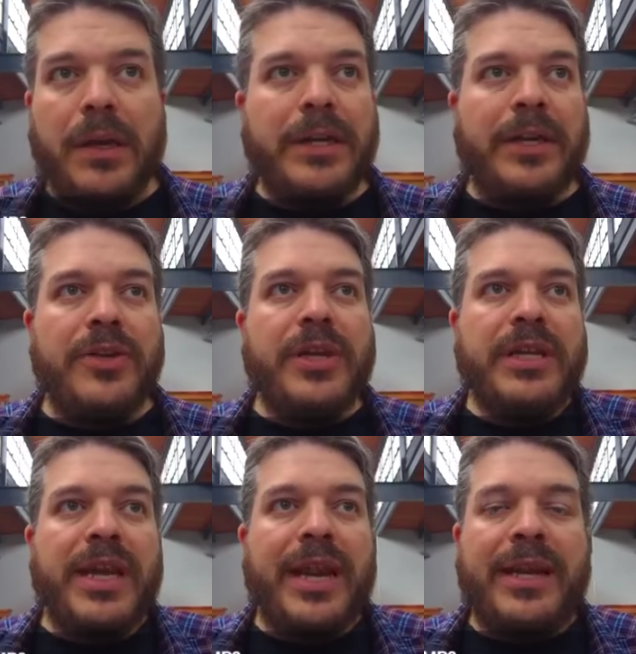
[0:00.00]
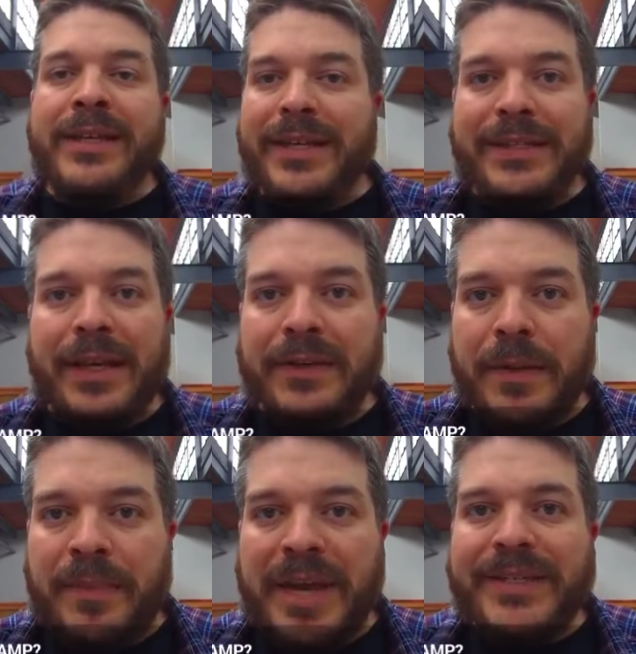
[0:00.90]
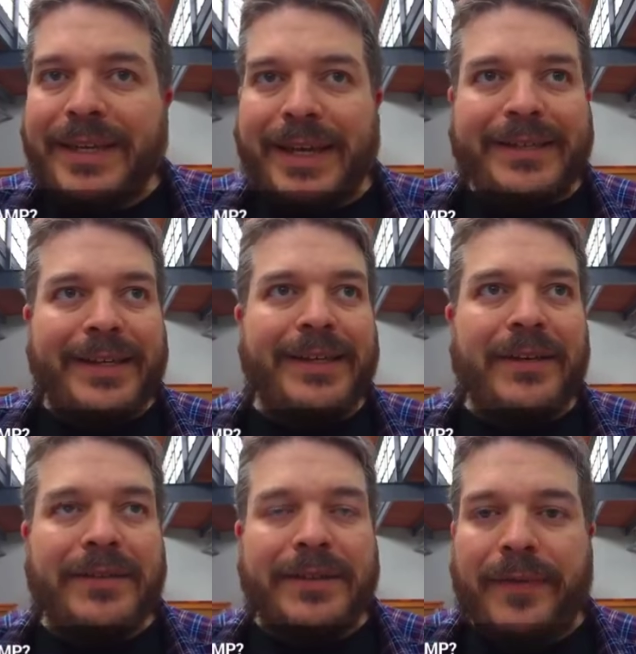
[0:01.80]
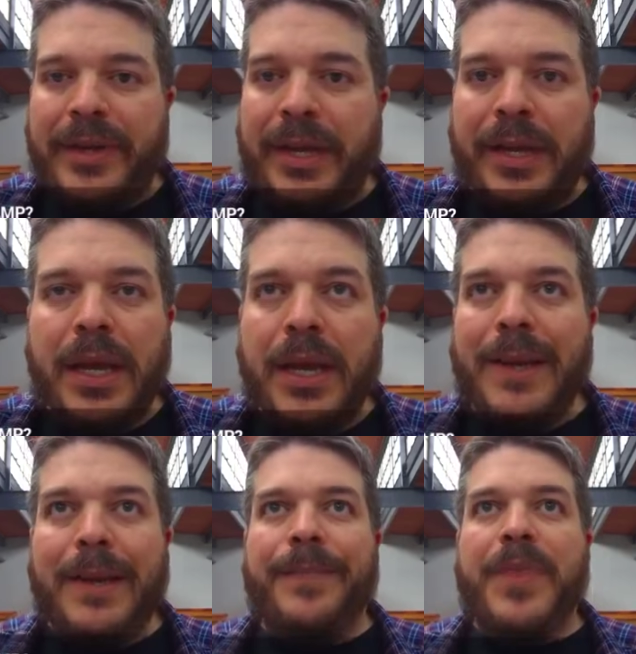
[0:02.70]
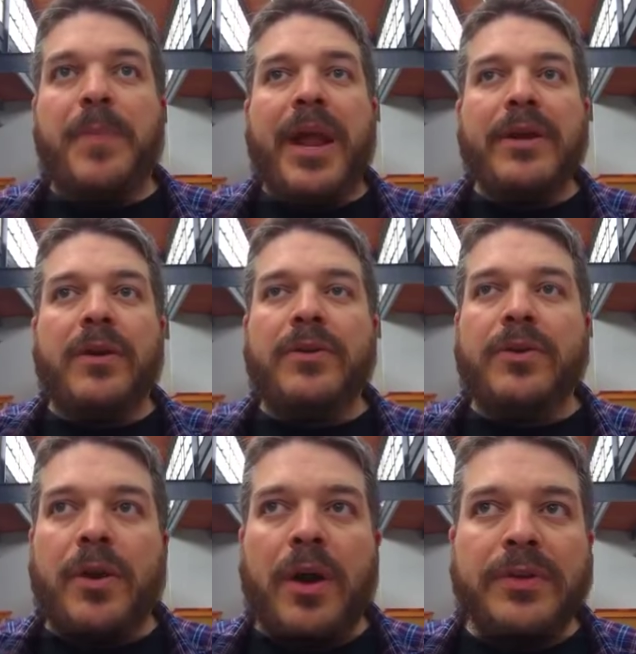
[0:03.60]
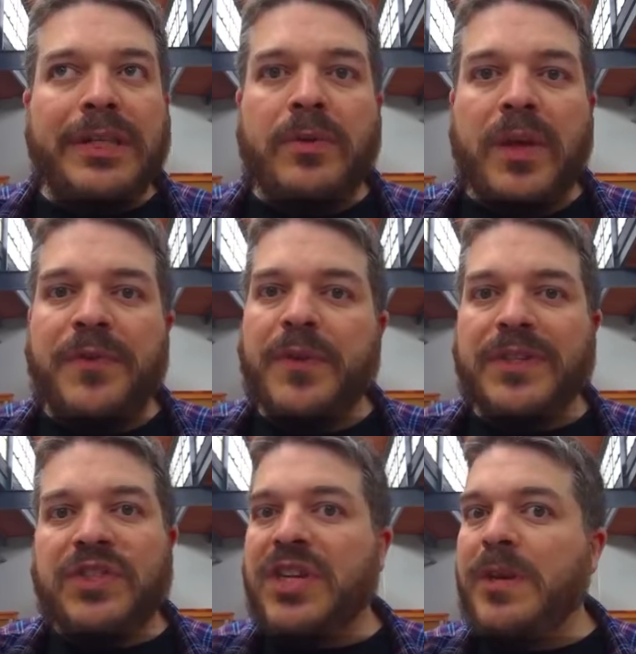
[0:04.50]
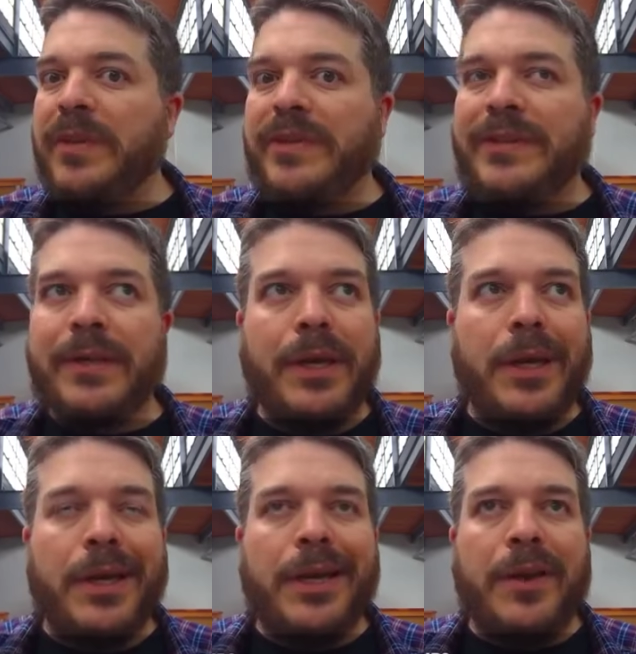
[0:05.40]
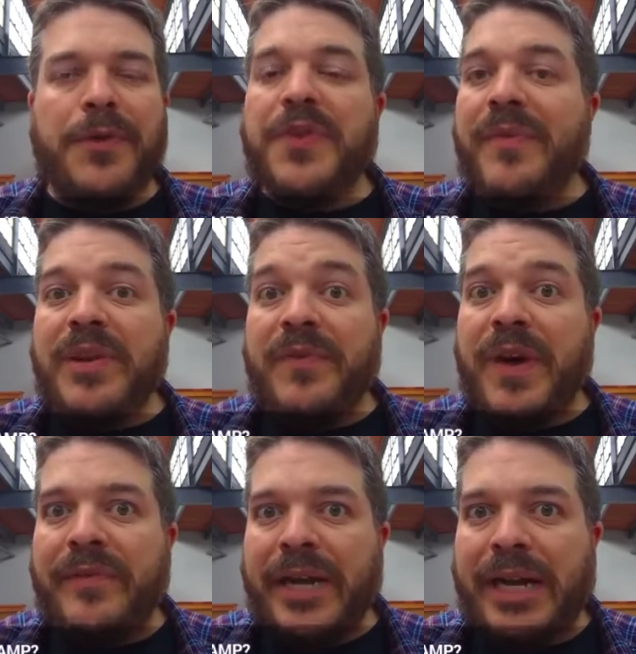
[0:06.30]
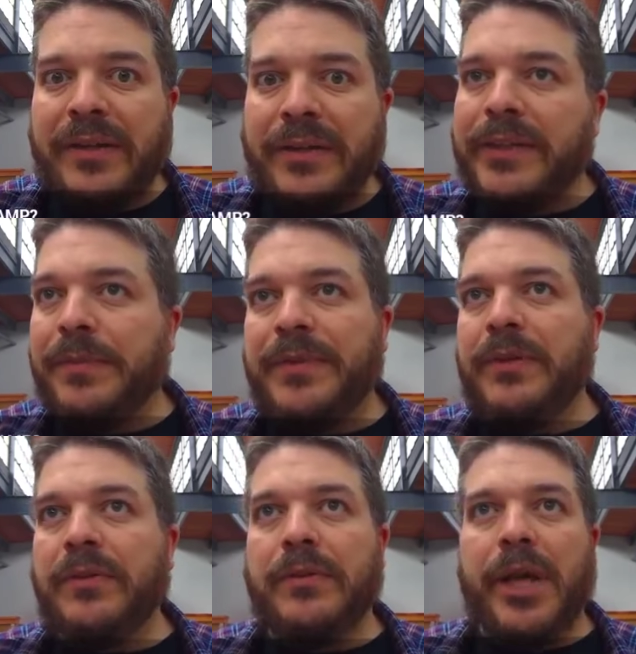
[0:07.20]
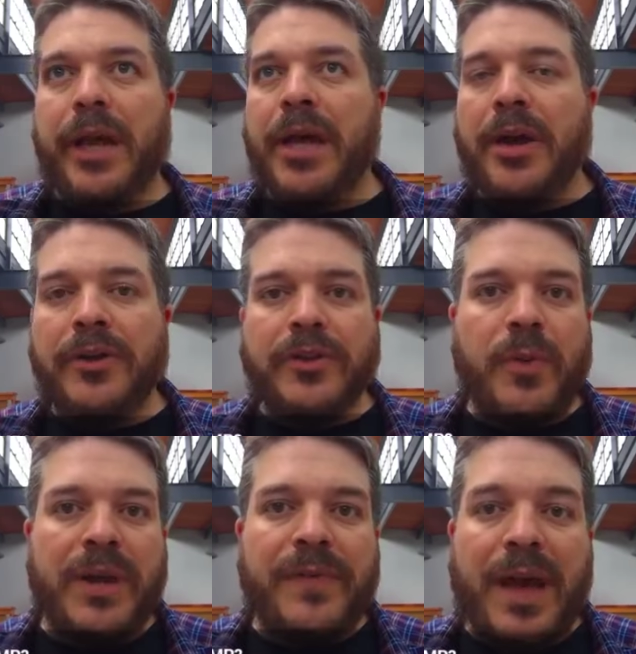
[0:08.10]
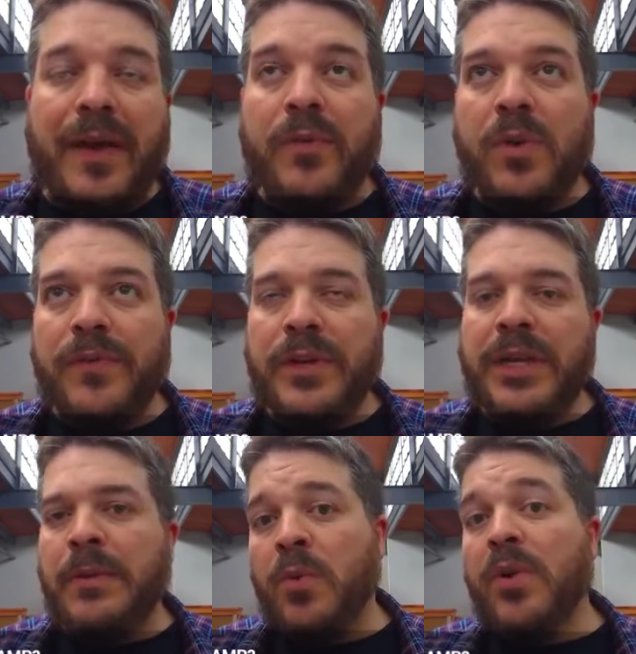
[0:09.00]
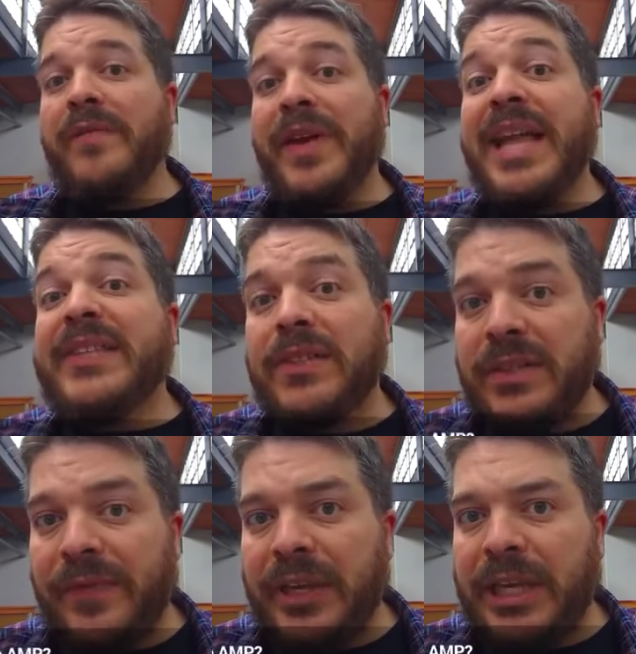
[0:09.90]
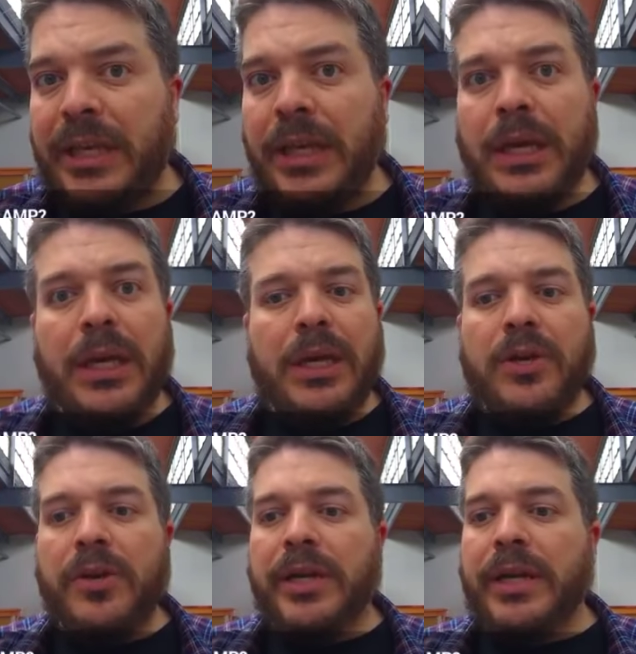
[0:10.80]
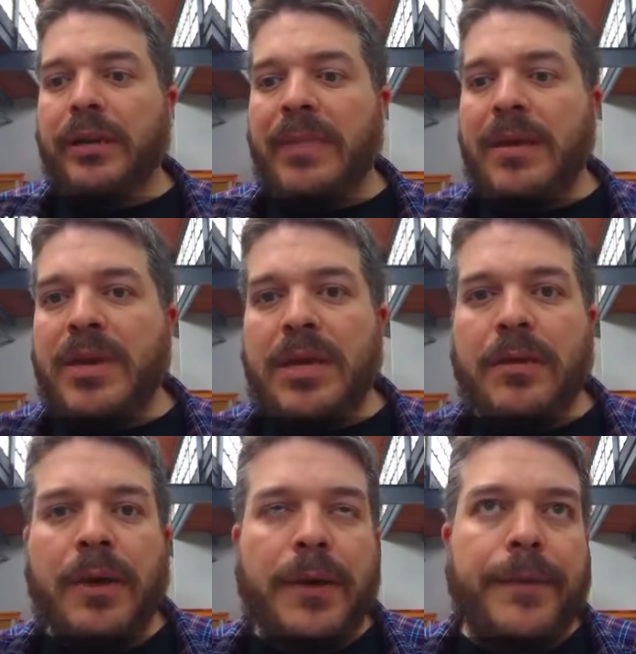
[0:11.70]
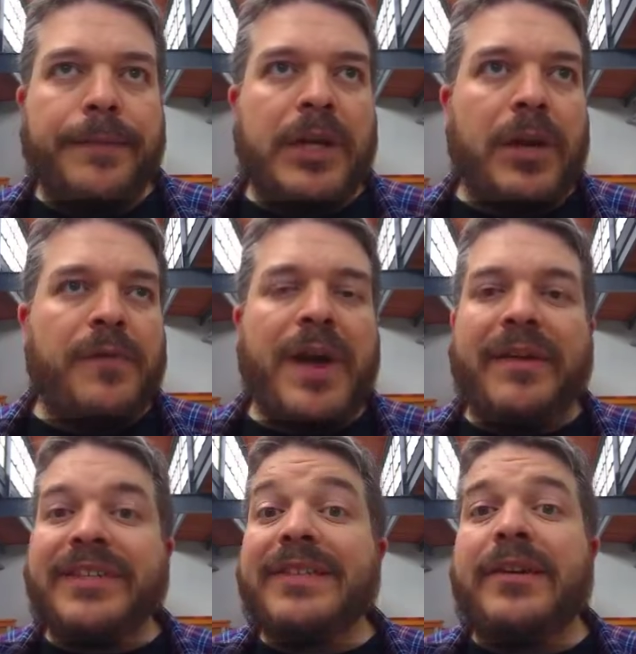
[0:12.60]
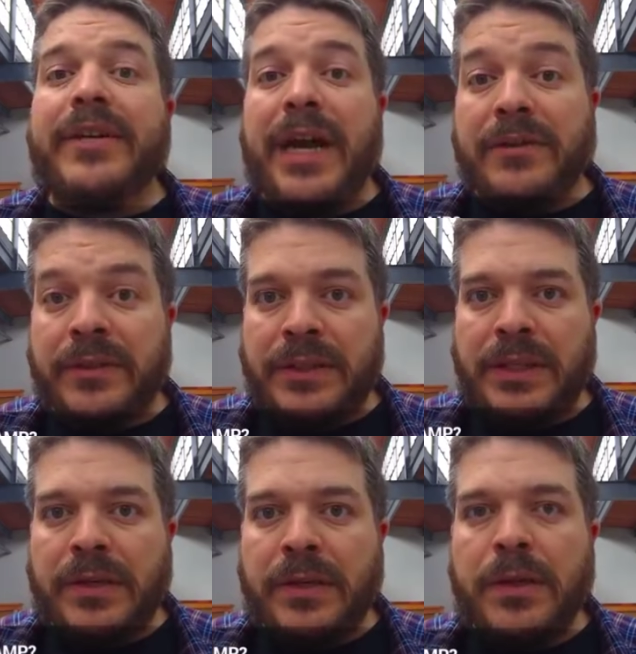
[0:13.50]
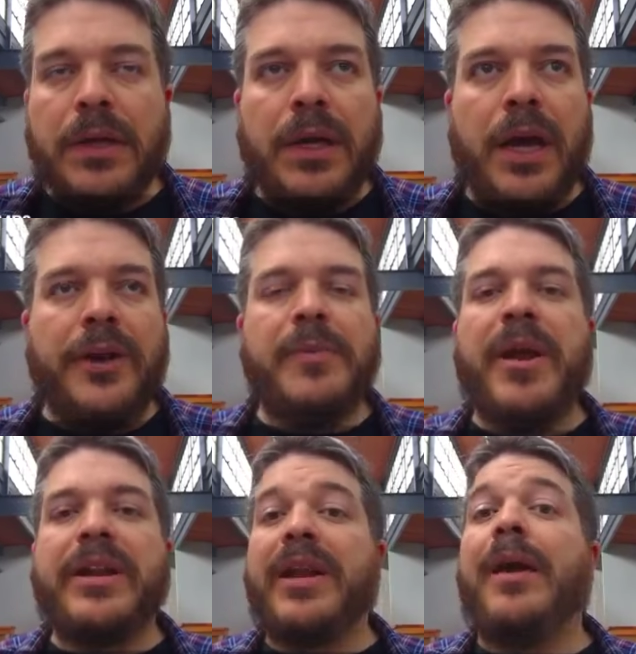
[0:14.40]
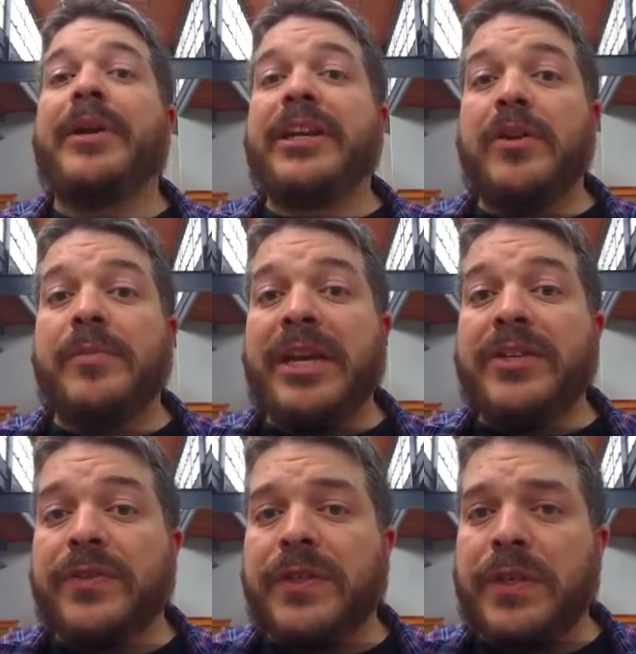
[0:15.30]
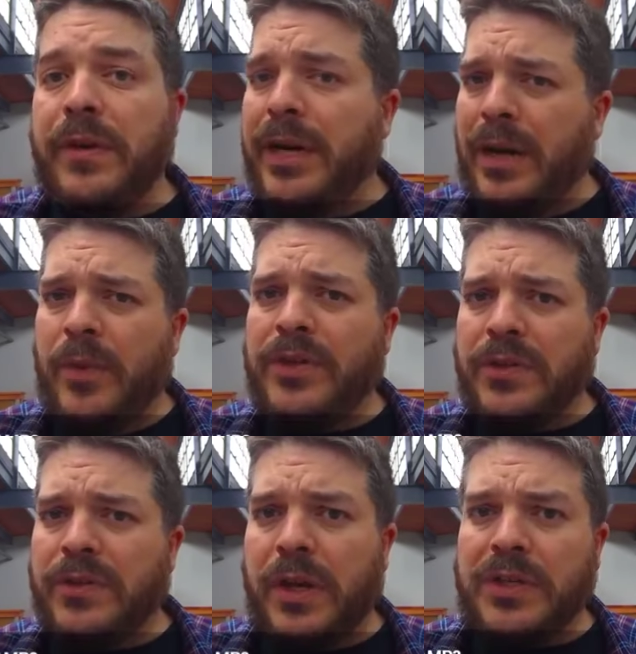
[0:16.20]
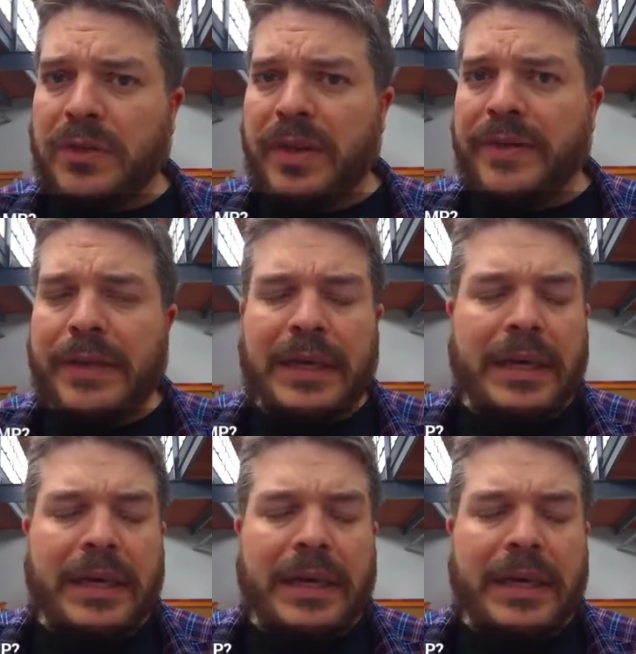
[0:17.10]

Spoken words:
You can get a basic SSL certificate, depending on who you're hosting with, for as cheap as $75 up to like $125, or if you need a more advanced certificate, you're looking at maybe $500–600 a year, depending on how many domains you're securing and what your structure is.